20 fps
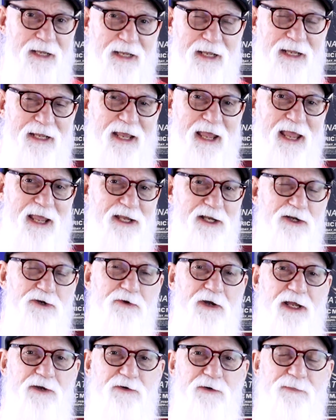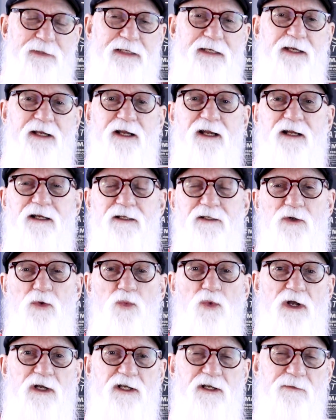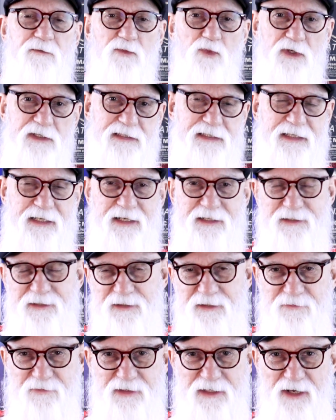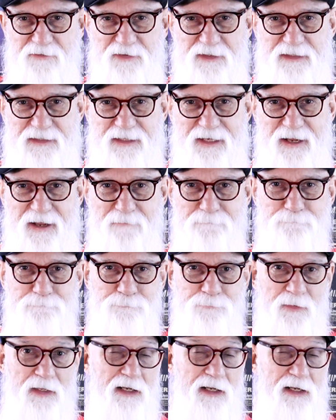Hey gang, Craig Ripley here. Welcome once again to Living Off the Slab.